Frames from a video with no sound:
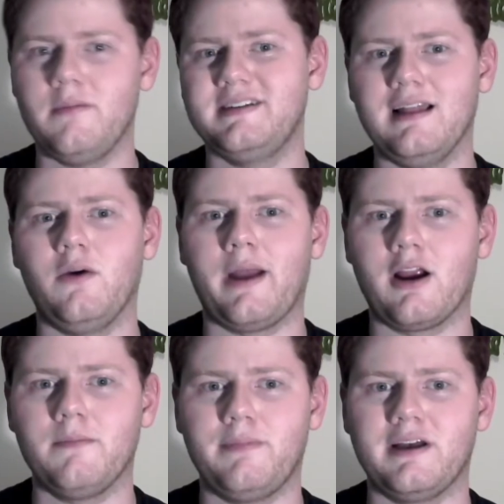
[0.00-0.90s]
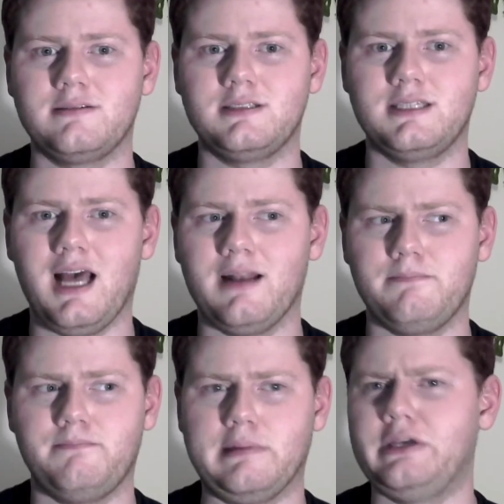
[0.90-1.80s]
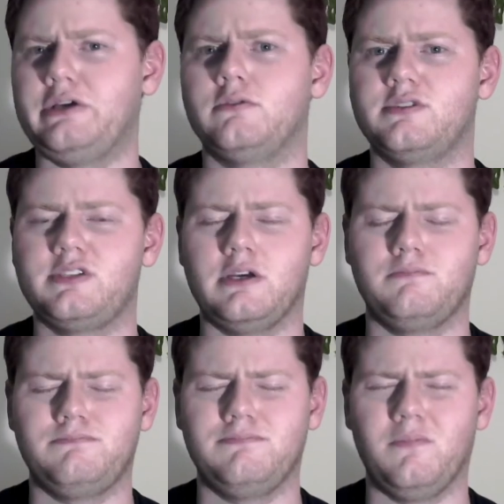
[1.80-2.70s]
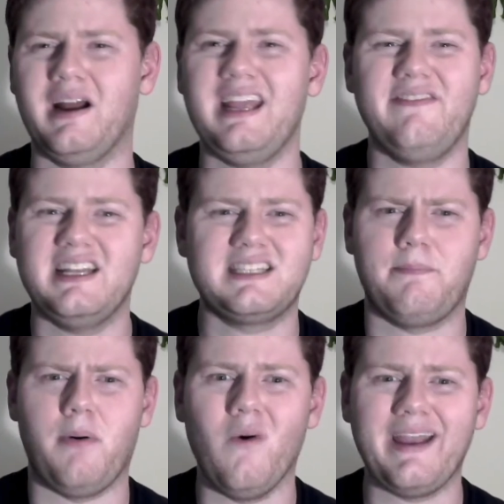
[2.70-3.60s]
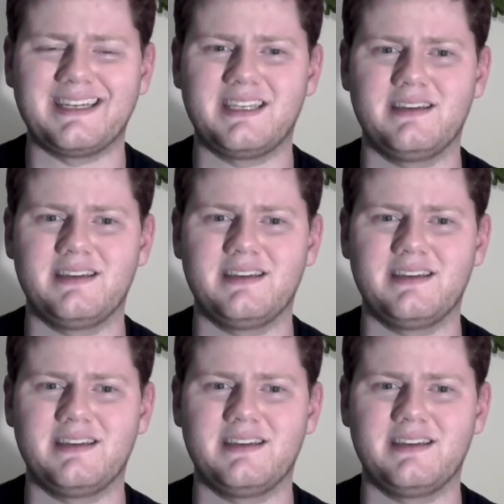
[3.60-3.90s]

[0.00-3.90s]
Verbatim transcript: Delaware, but not blue, so what even is the point?